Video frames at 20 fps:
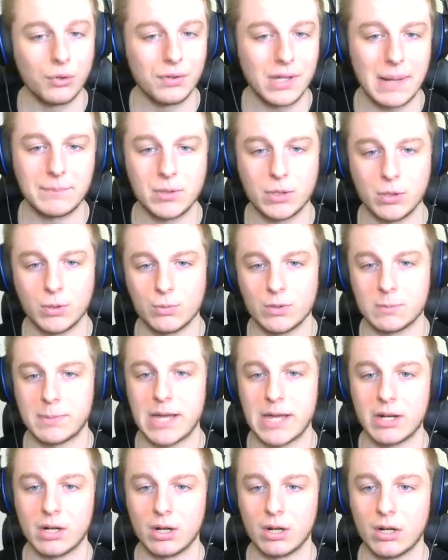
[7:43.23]
Neptune was
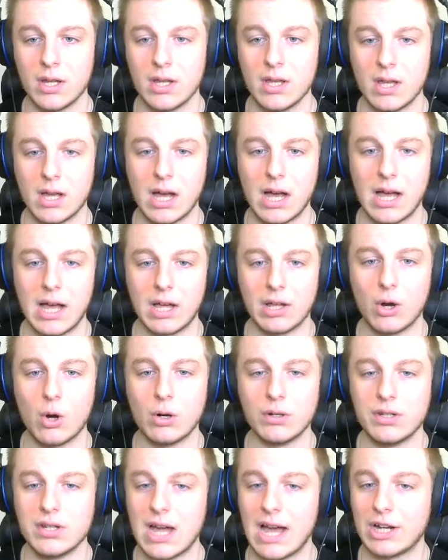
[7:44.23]
better.
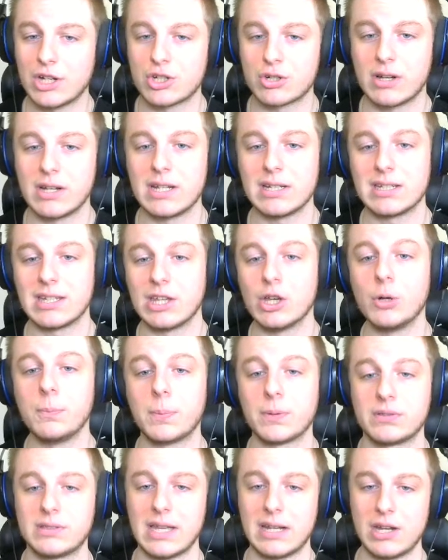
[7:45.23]
Non-traded kill
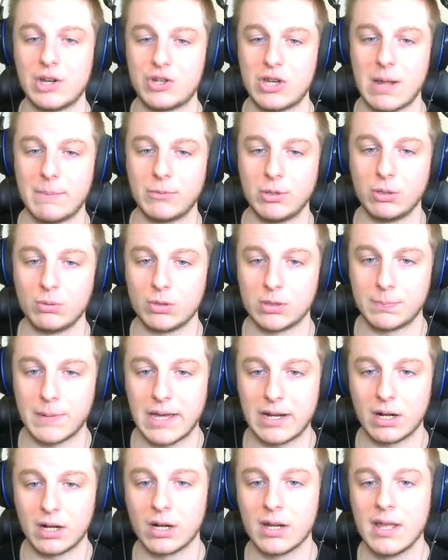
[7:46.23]
percentage, Neptune was
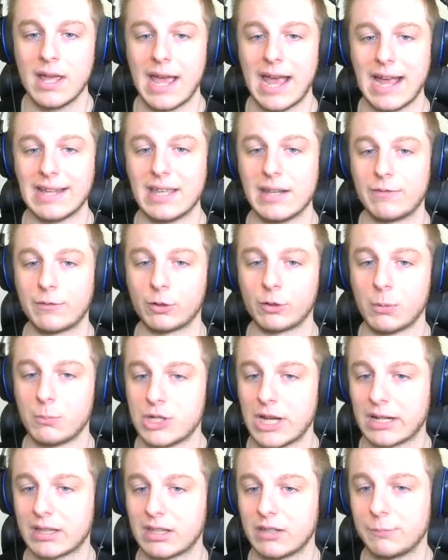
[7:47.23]
better. And then for
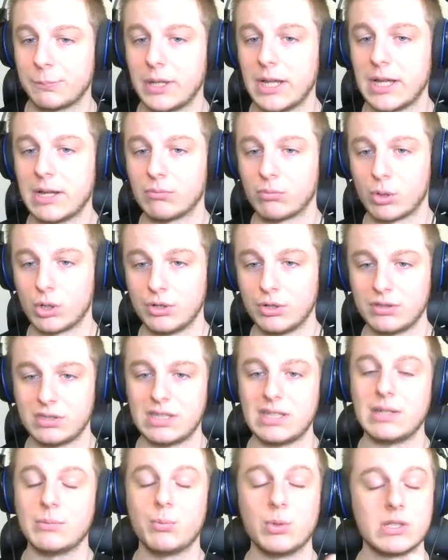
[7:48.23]
objective play,
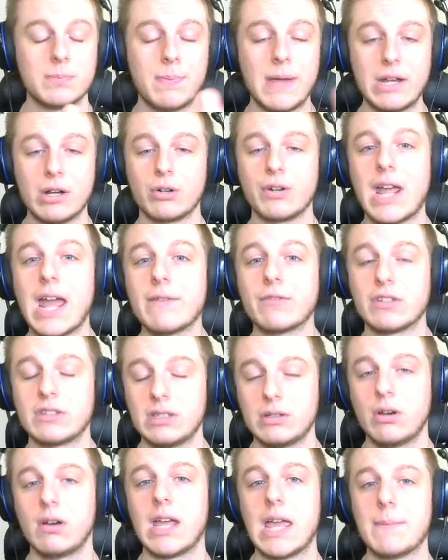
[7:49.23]
Royalty was better in every
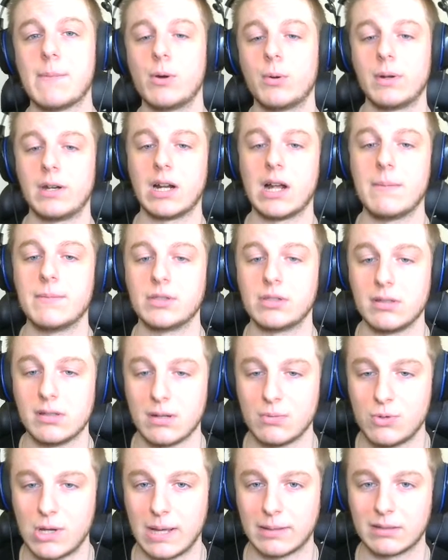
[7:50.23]
single game mode when it comes to the
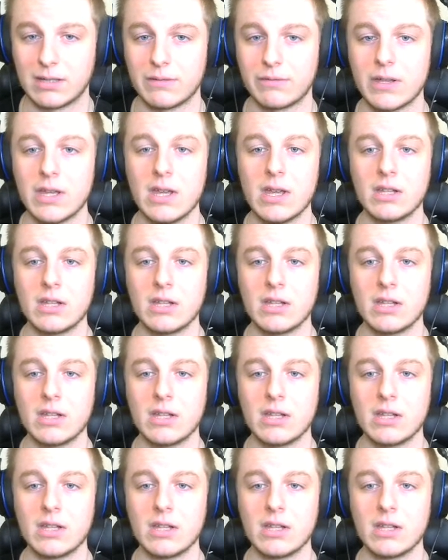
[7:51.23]
objective.